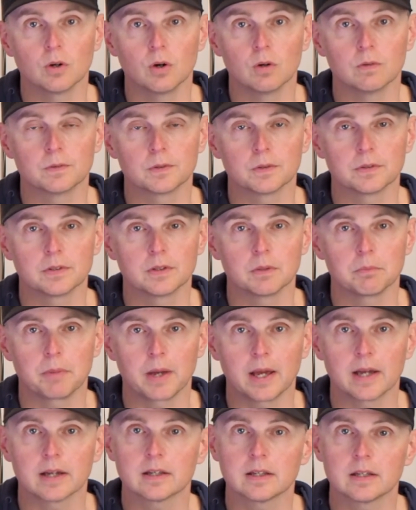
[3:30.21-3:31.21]
over the
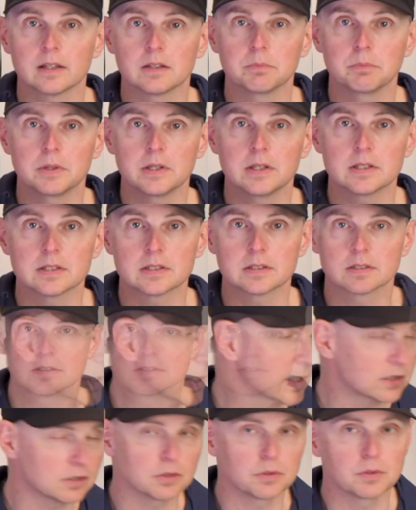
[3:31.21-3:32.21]
back end piece.
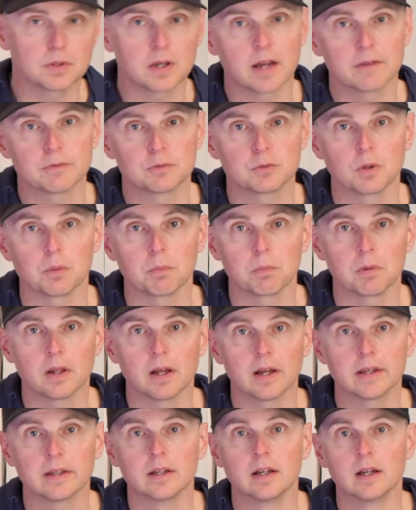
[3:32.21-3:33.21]
So you have to
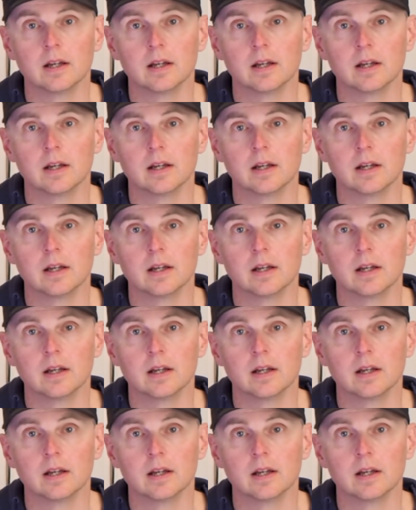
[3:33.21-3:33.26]
apply